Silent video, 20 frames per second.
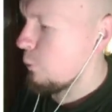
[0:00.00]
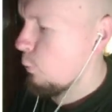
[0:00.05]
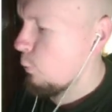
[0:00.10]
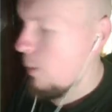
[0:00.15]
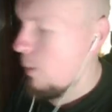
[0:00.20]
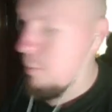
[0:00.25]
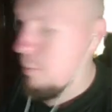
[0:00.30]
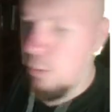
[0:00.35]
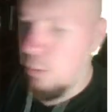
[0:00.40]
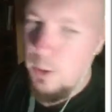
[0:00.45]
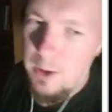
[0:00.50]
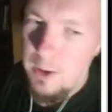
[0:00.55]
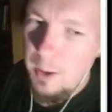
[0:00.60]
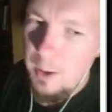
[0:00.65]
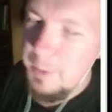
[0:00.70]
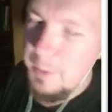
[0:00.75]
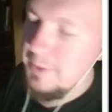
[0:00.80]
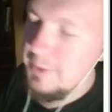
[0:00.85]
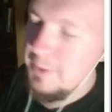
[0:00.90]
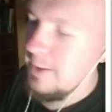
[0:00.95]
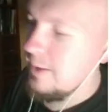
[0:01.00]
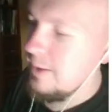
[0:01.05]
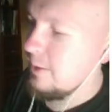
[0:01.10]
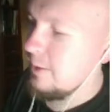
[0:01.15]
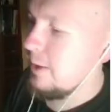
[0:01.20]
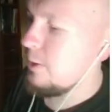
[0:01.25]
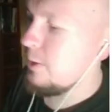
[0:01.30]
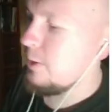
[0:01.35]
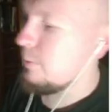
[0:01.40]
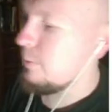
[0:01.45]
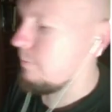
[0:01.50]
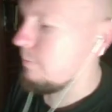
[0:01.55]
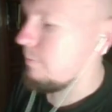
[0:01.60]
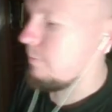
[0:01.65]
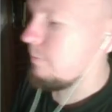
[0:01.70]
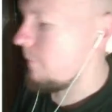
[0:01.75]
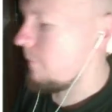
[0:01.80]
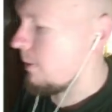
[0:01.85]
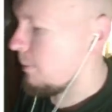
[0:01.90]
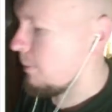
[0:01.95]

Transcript: comment that I'd like to mention